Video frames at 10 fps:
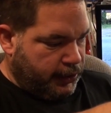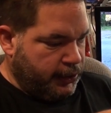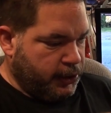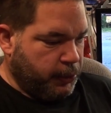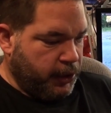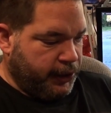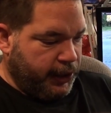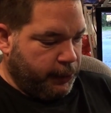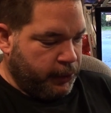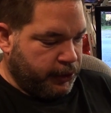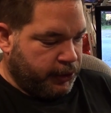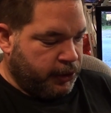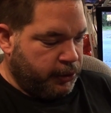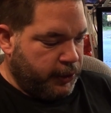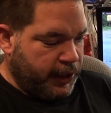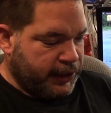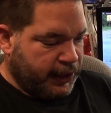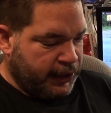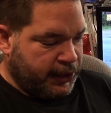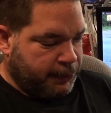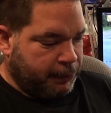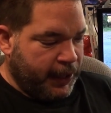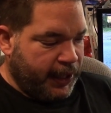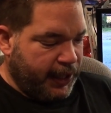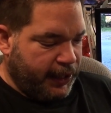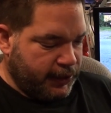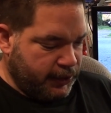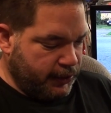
this one I think we'll just do as a spare.